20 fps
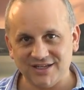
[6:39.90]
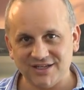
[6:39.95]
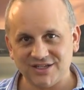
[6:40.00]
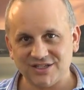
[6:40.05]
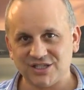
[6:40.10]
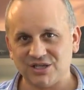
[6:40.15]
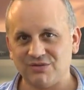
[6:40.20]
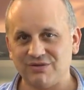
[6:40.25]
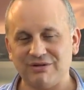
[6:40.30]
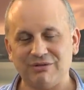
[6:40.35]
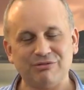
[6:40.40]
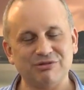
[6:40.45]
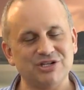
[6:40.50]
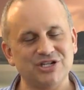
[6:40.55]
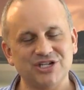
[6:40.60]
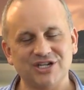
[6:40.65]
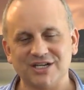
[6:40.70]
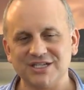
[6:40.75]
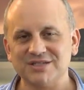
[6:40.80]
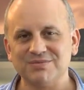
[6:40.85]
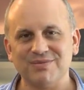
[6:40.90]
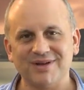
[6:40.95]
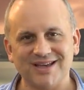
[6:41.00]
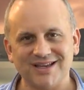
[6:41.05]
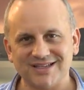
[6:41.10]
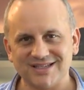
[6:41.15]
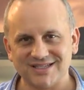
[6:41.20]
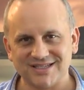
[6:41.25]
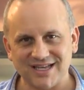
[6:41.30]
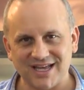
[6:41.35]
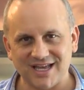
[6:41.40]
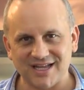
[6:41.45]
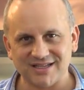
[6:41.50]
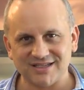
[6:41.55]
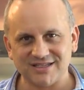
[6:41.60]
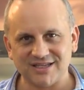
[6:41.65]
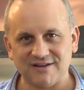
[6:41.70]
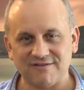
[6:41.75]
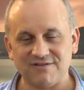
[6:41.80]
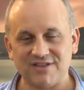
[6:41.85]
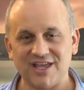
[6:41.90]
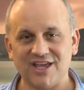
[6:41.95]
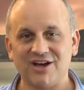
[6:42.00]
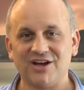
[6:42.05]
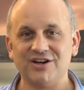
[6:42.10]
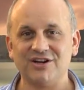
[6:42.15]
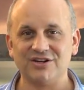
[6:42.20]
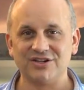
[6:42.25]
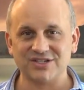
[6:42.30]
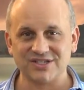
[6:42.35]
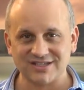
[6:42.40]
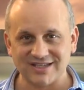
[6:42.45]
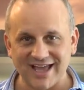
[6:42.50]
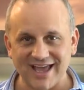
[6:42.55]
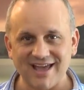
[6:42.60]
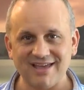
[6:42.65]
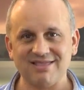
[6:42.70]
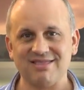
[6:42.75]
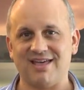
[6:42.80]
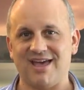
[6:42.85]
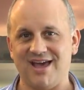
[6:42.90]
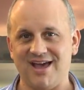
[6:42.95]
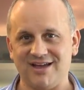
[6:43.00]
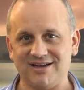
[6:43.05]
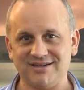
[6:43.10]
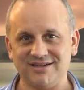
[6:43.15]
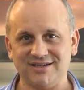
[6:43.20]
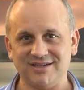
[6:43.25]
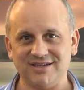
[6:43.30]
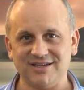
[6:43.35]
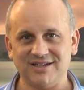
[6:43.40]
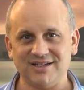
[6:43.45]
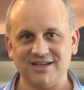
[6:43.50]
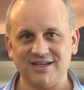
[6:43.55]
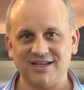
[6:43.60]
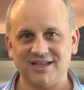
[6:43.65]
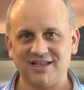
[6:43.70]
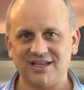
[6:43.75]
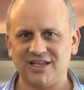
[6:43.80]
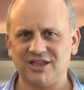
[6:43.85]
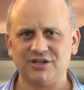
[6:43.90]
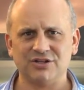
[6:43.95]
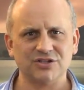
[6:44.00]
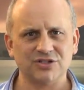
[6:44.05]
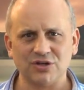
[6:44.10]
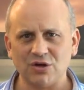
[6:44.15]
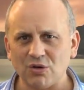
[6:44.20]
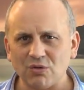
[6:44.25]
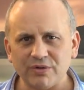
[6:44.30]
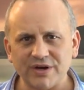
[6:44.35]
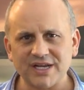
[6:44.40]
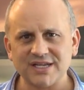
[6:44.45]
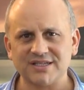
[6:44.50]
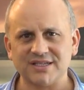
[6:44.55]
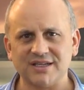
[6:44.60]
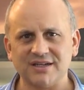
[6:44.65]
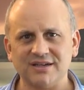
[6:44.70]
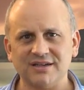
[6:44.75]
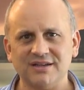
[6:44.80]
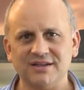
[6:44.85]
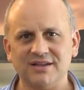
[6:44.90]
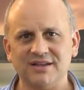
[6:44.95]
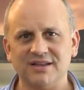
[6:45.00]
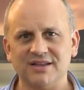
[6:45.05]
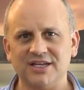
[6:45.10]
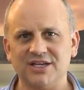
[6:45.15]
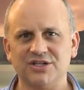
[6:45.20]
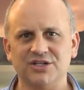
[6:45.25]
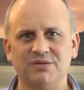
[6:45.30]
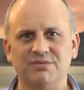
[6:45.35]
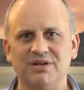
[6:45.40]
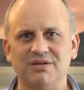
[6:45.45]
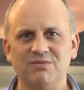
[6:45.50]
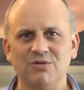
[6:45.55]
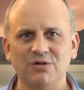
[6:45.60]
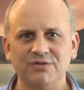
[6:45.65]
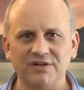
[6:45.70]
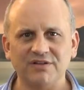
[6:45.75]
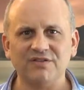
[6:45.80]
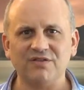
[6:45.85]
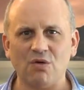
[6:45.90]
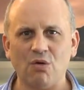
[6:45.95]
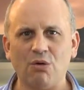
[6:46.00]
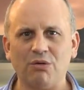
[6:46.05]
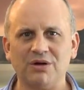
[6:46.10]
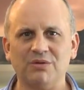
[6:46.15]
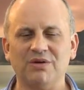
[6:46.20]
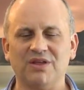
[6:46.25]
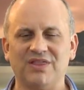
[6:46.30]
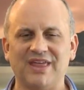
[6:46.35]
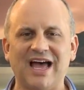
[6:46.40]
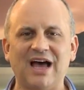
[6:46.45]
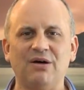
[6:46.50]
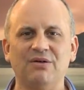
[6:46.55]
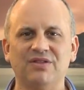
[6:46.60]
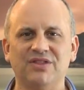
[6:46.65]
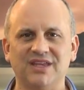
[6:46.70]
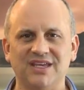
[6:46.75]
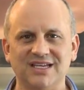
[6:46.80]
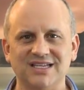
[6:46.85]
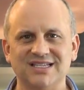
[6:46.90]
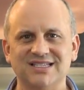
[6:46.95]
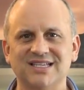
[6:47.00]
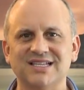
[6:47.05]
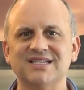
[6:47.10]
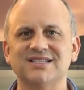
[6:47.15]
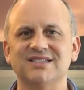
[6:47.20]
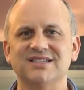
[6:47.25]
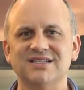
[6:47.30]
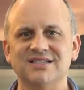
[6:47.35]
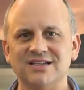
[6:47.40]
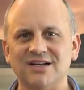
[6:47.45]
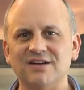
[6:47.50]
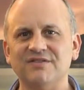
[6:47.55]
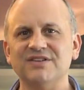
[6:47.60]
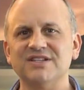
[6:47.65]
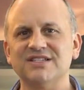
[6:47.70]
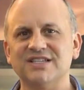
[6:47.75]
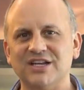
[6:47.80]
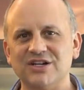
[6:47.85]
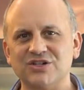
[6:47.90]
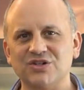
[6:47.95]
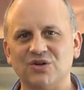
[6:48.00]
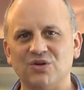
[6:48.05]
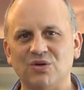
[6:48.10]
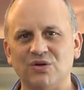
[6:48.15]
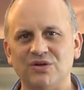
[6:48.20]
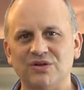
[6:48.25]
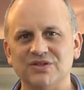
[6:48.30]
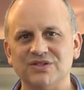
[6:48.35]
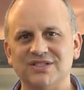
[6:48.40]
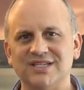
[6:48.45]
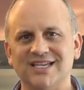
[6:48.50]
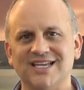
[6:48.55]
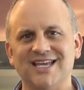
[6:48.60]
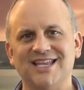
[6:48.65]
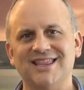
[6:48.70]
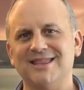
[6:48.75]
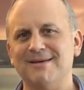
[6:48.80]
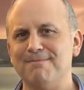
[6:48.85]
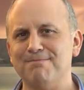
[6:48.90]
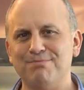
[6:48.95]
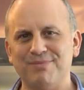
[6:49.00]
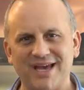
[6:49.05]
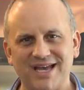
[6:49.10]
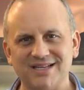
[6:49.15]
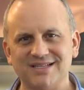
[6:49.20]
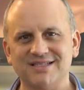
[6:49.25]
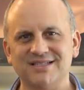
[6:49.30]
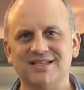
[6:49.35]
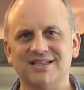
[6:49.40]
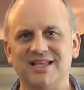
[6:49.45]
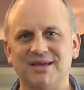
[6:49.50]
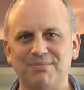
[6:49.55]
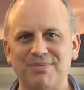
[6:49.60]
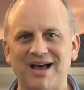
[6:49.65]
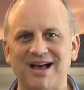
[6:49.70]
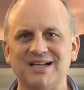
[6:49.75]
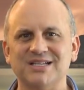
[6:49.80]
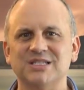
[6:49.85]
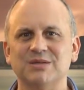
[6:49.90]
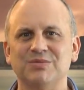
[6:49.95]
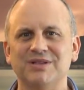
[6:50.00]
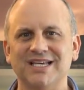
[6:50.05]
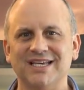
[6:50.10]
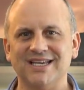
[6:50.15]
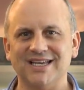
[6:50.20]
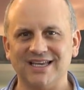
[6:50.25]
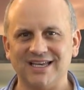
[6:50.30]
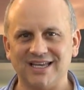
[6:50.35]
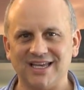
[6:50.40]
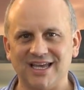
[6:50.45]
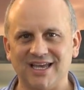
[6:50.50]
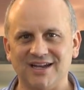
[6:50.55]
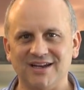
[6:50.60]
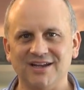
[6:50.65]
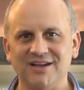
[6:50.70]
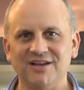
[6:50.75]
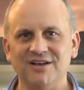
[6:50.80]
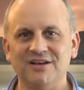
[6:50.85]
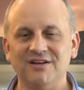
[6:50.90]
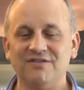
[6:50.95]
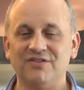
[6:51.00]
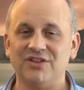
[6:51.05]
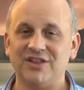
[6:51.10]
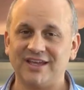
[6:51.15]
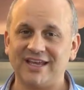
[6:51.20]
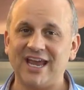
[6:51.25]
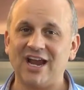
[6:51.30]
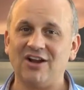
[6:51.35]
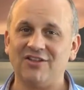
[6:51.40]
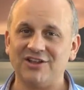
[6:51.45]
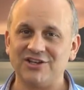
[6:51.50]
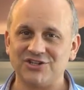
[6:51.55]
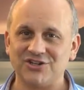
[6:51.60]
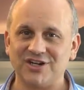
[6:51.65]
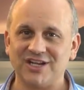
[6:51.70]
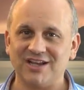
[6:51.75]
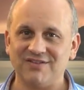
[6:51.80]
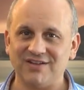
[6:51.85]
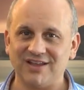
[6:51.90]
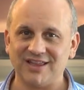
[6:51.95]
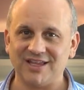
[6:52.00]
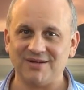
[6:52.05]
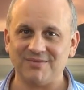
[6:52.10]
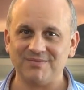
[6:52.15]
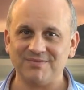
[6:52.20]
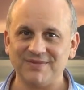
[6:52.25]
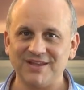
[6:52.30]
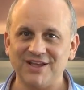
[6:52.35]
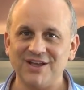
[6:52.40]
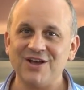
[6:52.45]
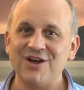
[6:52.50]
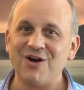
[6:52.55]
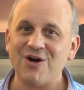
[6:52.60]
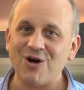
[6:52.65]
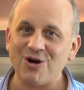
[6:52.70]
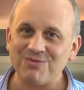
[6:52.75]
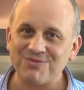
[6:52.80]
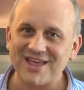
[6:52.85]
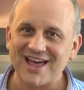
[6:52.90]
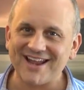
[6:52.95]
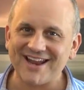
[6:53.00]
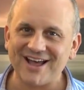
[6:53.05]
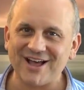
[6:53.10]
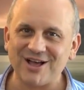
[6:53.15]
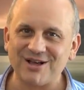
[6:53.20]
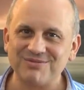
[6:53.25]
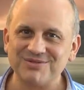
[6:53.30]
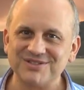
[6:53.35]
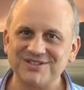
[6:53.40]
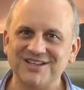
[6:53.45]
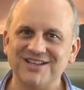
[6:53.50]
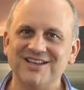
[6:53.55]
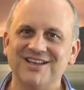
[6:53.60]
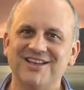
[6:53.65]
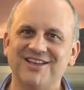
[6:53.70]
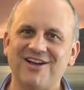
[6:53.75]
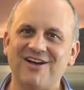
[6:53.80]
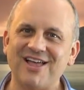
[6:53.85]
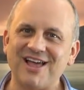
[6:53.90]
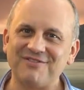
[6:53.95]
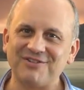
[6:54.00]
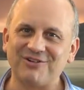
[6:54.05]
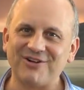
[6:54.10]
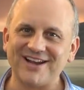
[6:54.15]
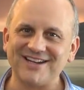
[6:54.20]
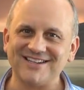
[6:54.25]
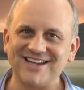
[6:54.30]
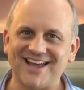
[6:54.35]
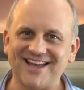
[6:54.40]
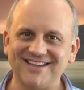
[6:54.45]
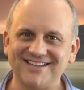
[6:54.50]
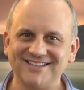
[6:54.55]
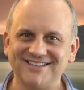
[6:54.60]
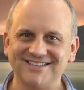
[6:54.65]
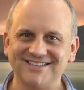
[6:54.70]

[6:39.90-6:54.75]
So it would just make sense if they understand that there's no reason they should be moving forward without the assistance of essential oils to get the best they possibly can get for the care that you're giving them. Hope that helps. Y'all have a great day.